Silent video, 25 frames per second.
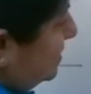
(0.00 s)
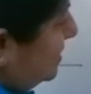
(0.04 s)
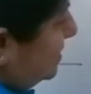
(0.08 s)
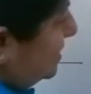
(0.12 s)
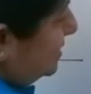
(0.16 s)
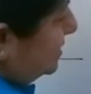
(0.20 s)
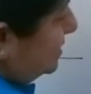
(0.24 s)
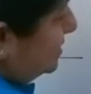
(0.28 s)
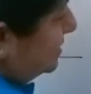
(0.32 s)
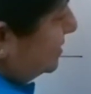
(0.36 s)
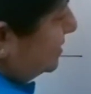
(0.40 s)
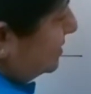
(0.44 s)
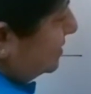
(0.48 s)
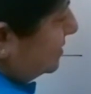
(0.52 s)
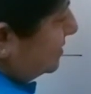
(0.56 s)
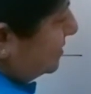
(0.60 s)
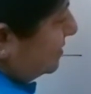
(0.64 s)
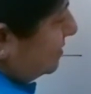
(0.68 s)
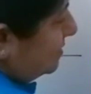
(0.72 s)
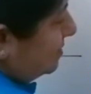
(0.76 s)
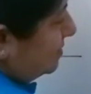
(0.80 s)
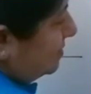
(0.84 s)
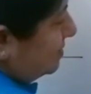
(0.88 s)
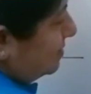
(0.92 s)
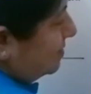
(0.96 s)
this
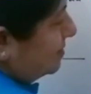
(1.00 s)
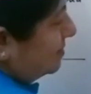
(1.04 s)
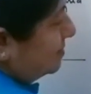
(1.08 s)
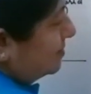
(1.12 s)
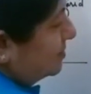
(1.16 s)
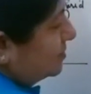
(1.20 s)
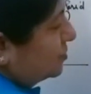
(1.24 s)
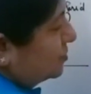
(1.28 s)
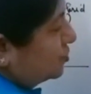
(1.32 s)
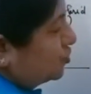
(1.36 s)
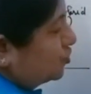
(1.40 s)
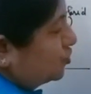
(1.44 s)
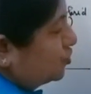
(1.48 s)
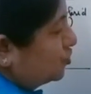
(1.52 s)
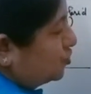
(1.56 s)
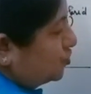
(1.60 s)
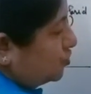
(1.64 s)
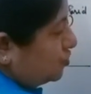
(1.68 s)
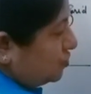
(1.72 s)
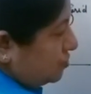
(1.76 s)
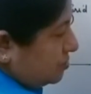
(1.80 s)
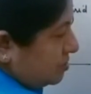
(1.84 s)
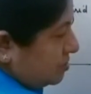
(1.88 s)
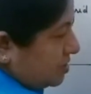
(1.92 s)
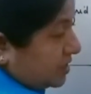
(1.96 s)

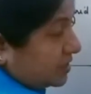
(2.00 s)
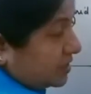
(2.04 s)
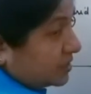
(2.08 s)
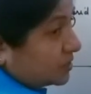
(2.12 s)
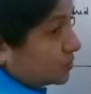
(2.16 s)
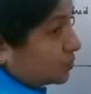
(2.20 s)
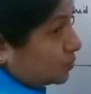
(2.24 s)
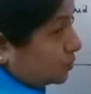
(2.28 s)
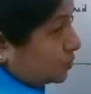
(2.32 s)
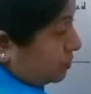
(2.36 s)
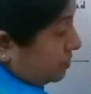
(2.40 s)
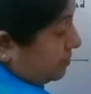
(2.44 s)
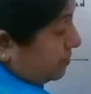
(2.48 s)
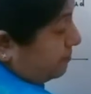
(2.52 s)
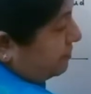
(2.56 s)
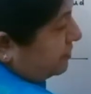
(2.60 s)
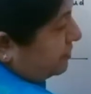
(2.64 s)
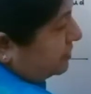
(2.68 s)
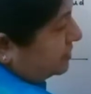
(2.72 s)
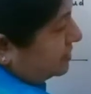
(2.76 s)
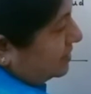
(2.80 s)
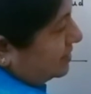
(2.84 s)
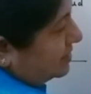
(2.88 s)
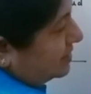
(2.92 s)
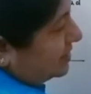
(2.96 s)
is
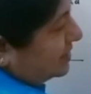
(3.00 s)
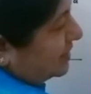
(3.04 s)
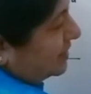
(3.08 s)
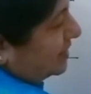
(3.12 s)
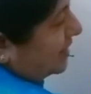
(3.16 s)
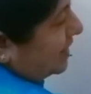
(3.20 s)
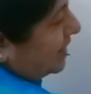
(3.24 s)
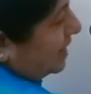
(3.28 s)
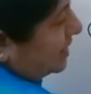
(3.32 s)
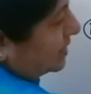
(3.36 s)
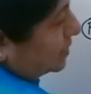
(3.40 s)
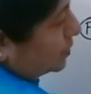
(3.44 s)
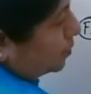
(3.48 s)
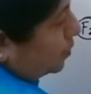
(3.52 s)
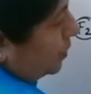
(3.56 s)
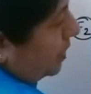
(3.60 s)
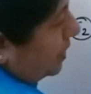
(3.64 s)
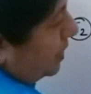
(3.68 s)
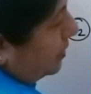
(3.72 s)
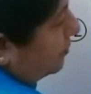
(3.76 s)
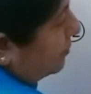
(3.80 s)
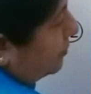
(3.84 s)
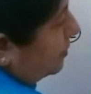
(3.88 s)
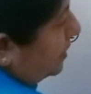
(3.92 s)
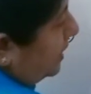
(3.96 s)
representing as
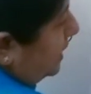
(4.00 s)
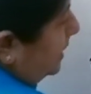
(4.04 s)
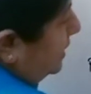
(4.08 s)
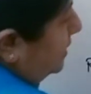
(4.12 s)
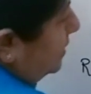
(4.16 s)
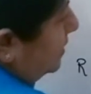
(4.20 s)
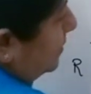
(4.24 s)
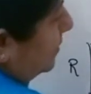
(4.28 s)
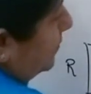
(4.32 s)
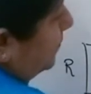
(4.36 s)
1 red,